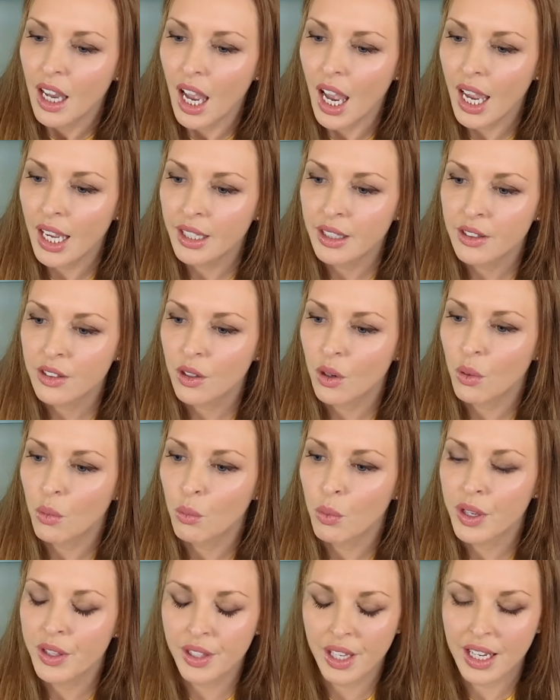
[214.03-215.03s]
And
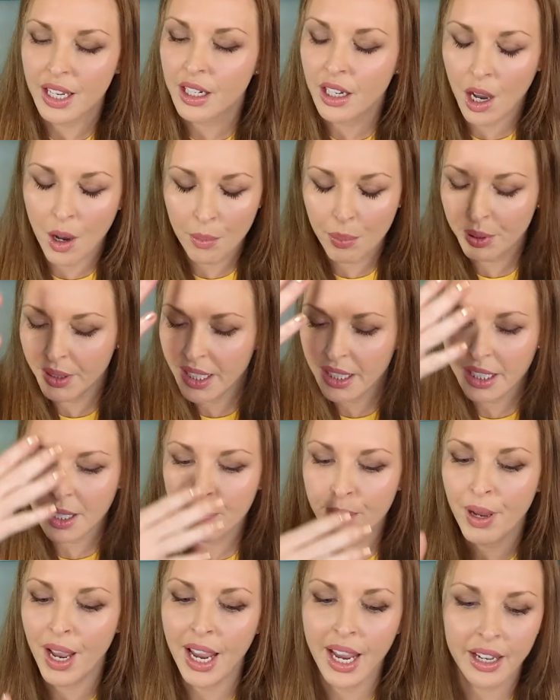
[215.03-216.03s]
with it
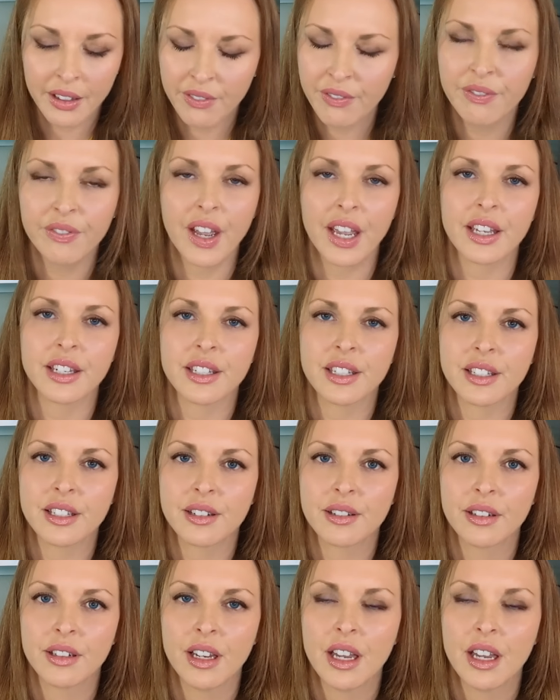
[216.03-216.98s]
completely pan faced,